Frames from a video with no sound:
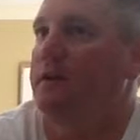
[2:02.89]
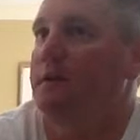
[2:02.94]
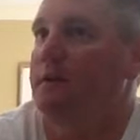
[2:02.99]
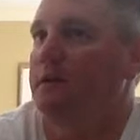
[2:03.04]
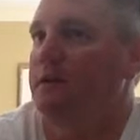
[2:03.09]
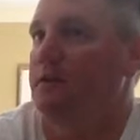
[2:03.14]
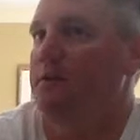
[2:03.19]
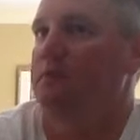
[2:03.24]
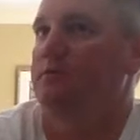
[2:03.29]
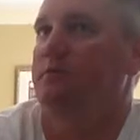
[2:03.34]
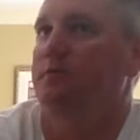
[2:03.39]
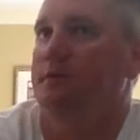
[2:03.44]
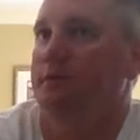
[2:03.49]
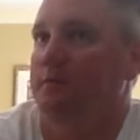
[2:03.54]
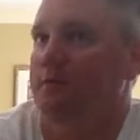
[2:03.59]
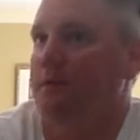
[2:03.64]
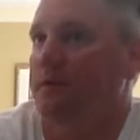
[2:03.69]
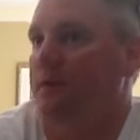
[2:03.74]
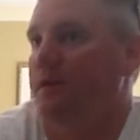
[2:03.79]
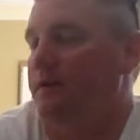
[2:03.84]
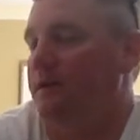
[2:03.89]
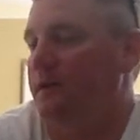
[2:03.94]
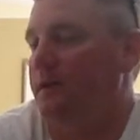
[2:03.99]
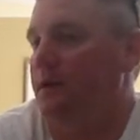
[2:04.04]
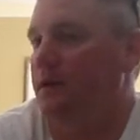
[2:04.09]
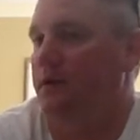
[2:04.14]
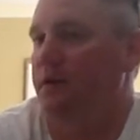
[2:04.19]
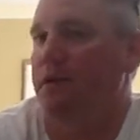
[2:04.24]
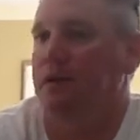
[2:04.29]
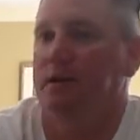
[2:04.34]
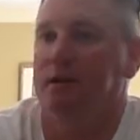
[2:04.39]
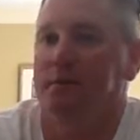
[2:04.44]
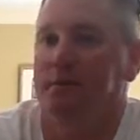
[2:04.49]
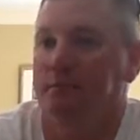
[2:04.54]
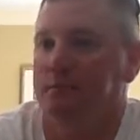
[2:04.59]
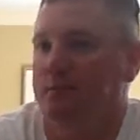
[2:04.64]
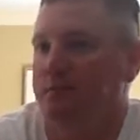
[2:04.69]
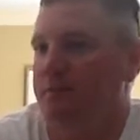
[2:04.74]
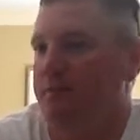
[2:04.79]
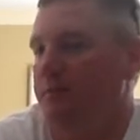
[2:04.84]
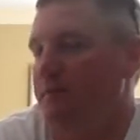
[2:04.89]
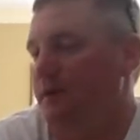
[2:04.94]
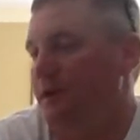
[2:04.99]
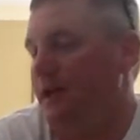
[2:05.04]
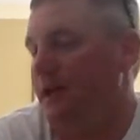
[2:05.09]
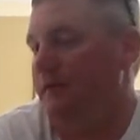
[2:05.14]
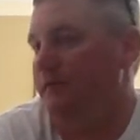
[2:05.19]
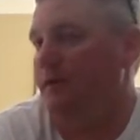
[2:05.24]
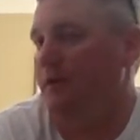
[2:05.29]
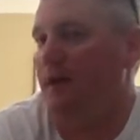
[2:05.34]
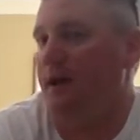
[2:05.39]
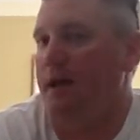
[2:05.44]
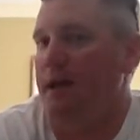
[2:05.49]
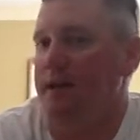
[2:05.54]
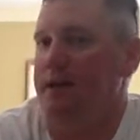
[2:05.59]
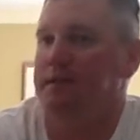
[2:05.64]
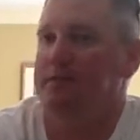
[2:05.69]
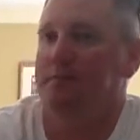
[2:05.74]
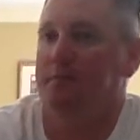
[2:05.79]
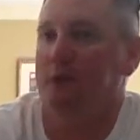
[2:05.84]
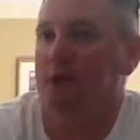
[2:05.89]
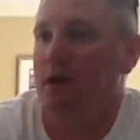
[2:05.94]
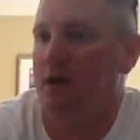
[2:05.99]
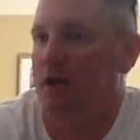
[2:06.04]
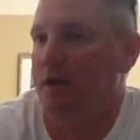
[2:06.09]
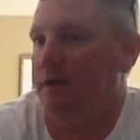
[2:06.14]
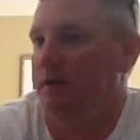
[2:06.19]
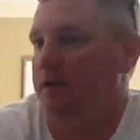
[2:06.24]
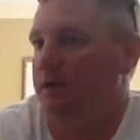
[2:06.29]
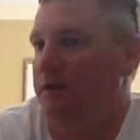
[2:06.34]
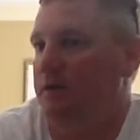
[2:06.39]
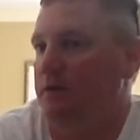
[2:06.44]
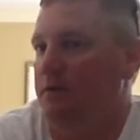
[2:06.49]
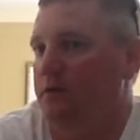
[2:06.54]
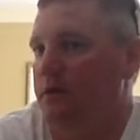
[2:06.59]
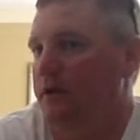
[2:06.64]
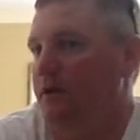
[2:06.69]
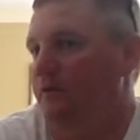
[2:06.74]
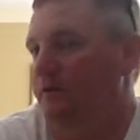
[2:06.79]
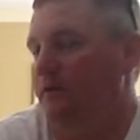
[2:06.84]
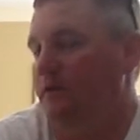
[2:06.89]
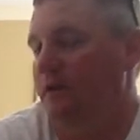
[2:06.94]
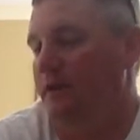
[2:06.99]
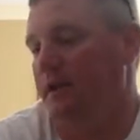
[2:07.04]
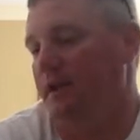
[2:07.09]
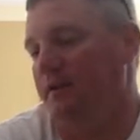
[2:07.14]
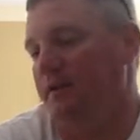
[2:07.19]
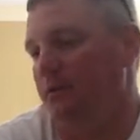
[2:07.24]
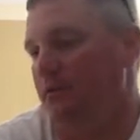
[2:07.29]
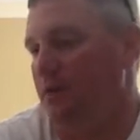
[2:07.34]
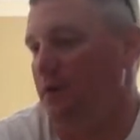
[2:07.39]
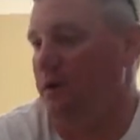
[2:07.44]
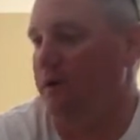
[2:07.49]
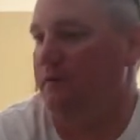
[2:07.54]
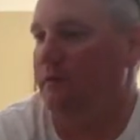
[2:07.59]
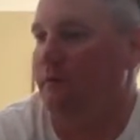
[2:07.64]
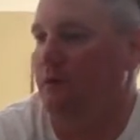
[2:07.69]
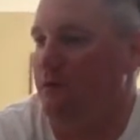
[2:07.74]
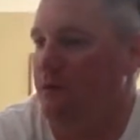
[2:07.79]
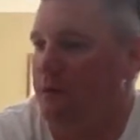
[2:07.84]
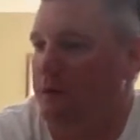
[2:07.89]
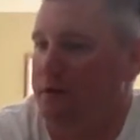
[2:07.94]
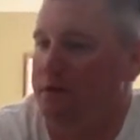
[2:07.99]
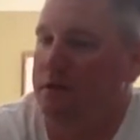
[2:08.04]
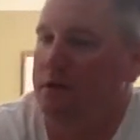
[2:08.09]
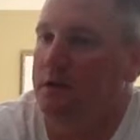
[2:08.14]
they're owed something, that they ought to get they have the high spot. They don't feel they have to work for it.